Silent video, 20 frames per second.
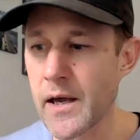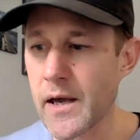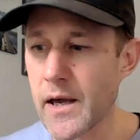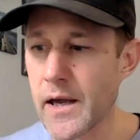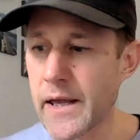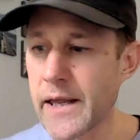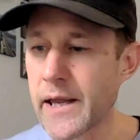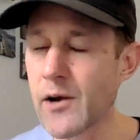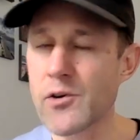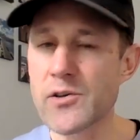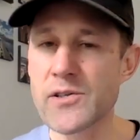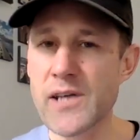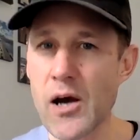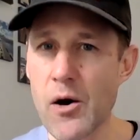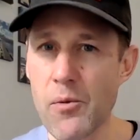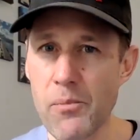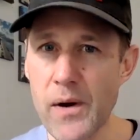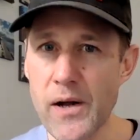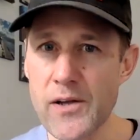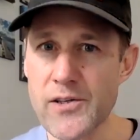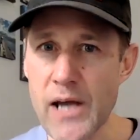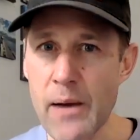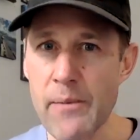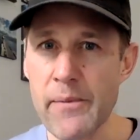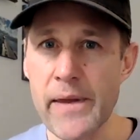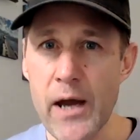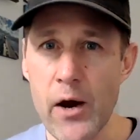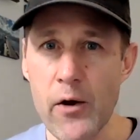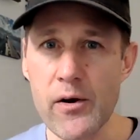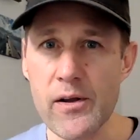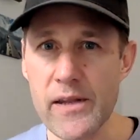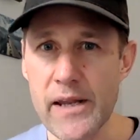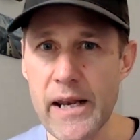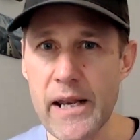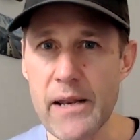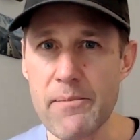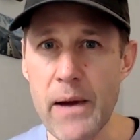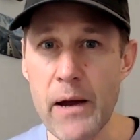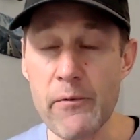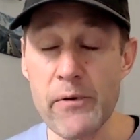here's how much I'm
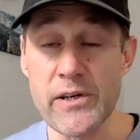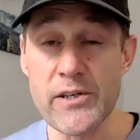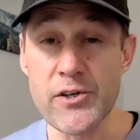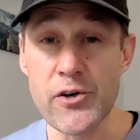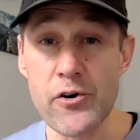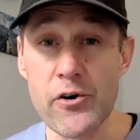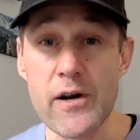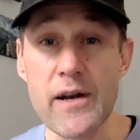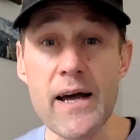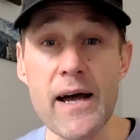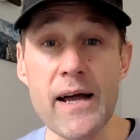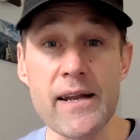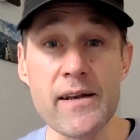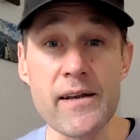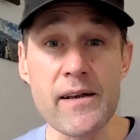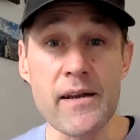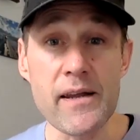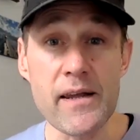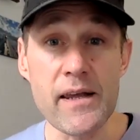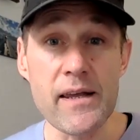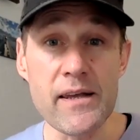calculating my return on